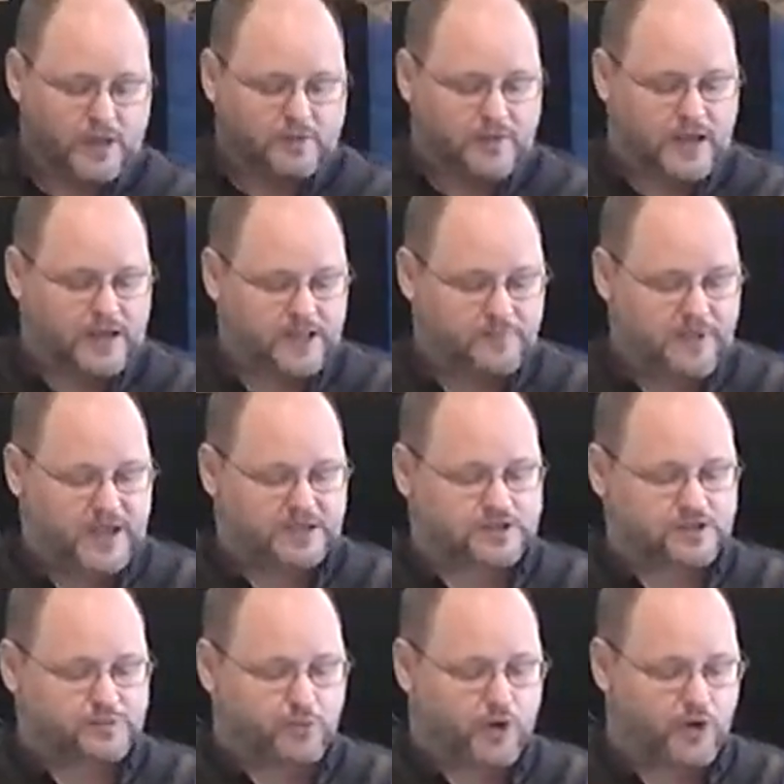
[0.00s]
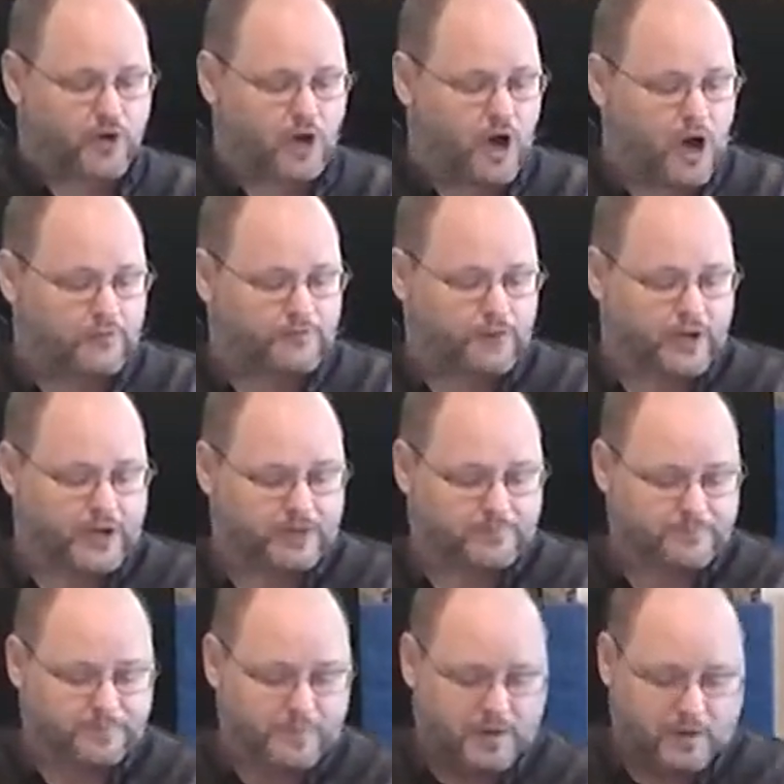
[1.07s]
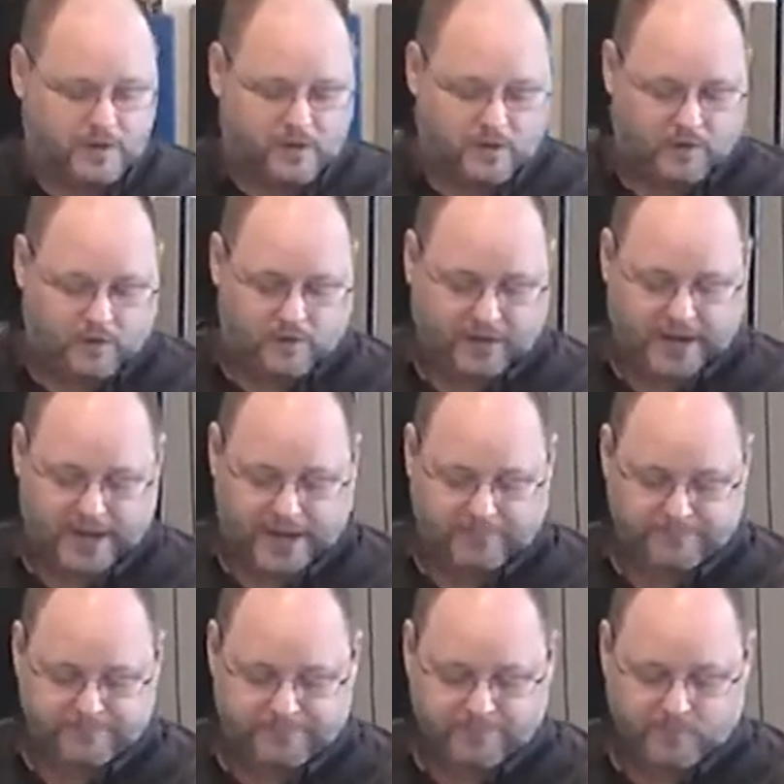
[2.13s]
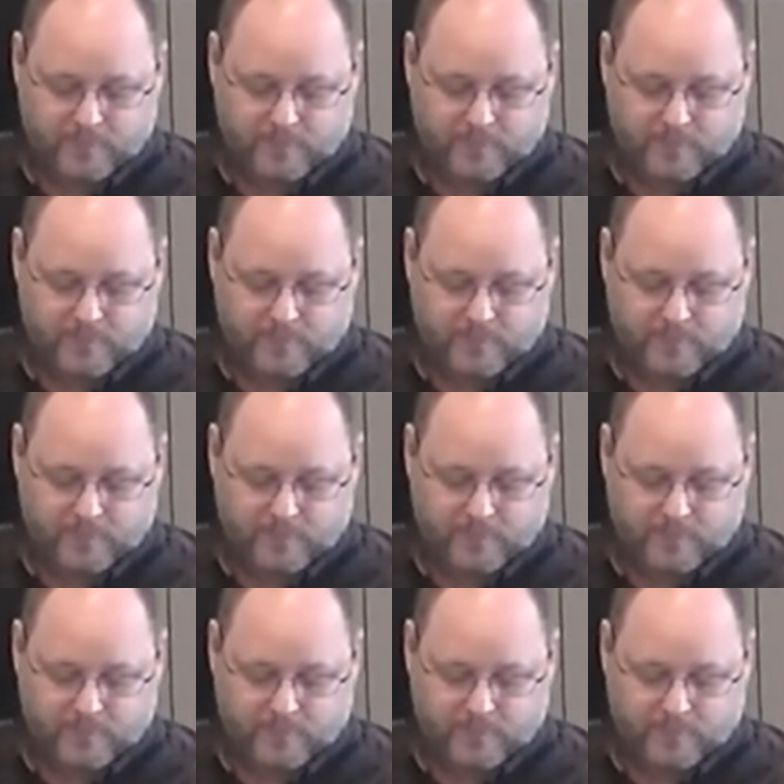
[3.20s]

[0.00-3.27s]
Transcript: Then he makes his burnt offering. Okay?